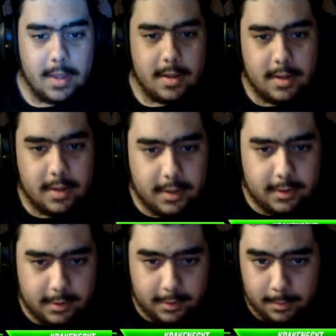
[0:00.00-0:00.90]

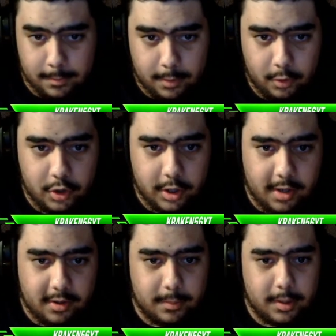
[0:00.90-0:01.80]
And I'll show you
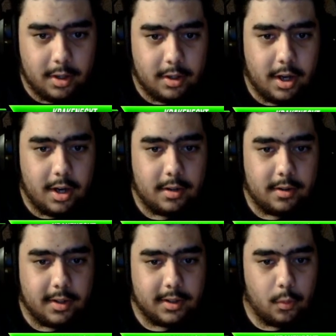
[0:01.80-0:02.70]
guys some of the other
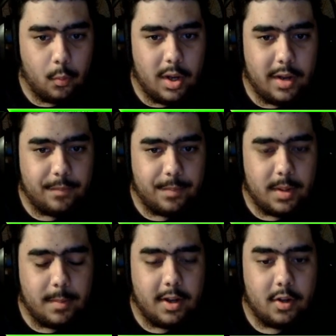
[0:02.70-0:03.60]
kinds, like the wave
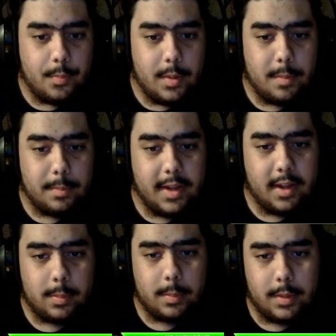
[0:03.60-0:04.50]
beam, ice beam,
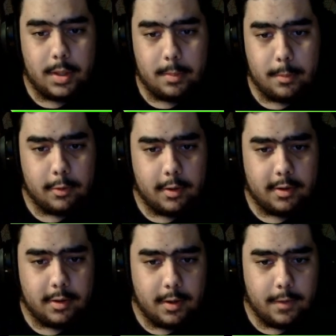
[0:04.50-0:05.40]
plasma beam, all that
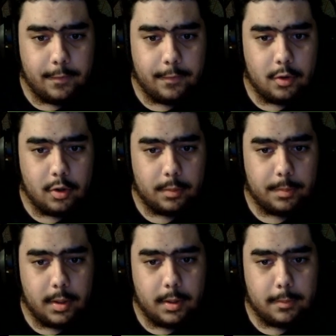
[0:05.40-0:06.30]
stuff, dark
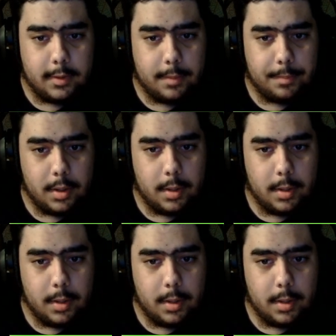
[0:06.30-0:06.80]
beam, light beam,